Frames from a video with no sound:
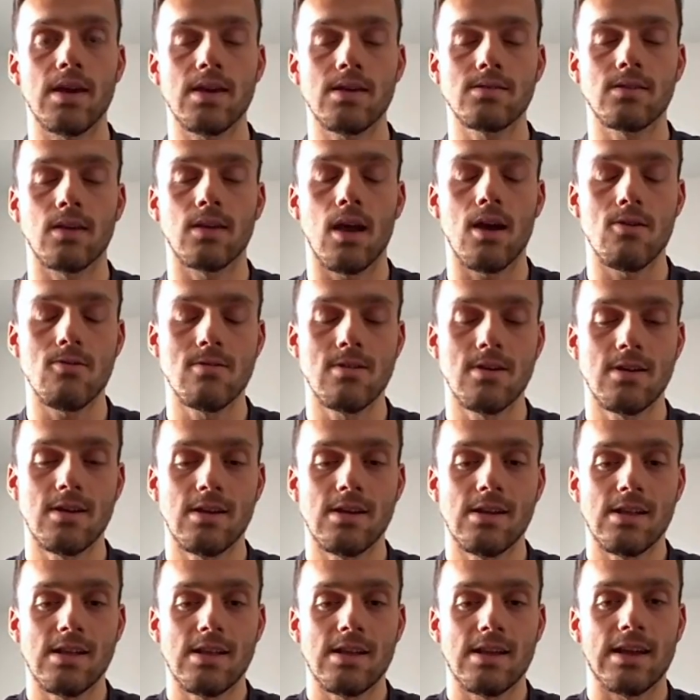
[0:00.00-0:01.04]
So
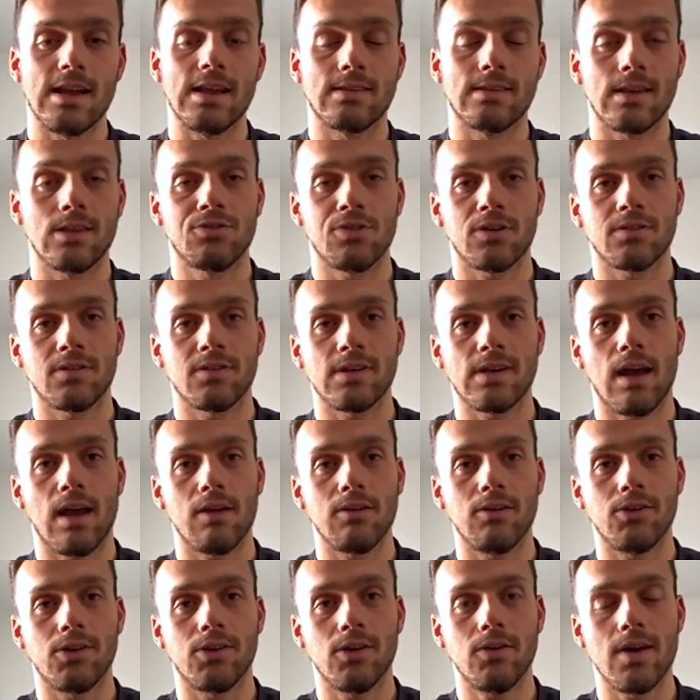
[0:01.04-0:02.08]
it's interesting how
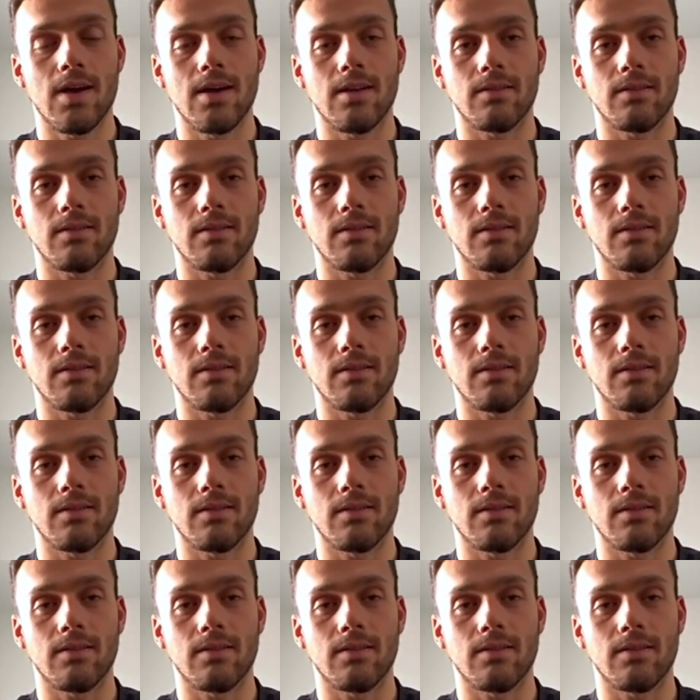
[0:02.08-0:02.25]
you do it.